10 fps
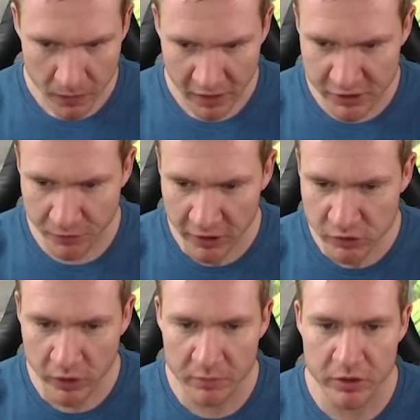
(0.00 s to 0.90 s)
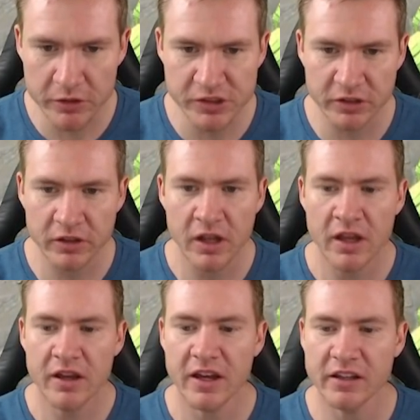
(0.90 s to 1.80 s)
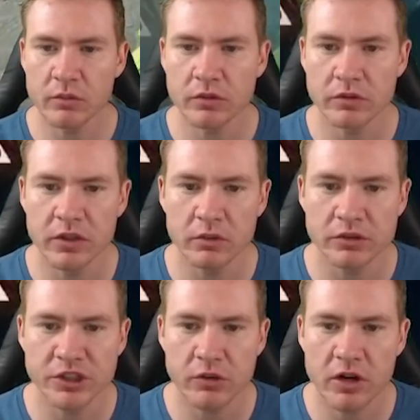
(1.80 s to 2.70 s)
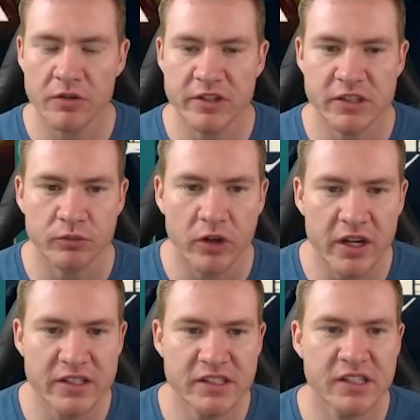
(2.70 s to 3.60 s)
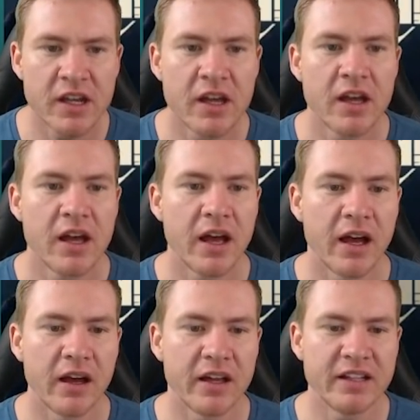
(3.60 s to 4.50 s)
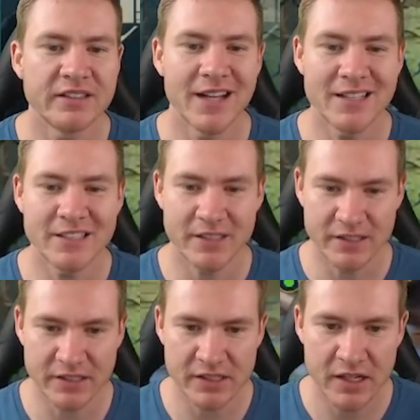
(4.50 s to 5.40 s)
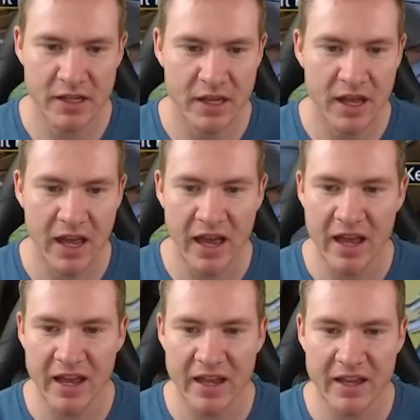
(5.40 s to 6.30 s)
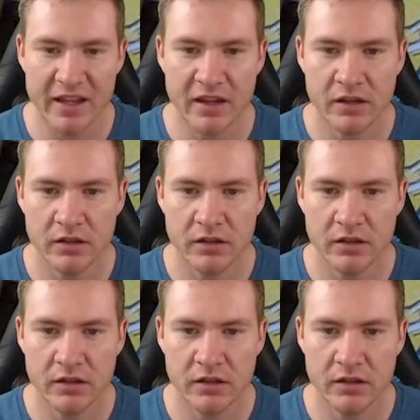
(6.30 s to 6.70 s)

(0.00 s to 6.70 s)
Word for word: as far as where I'm using her, and then we'll then we'll show her off in some runs uh, dungeons. I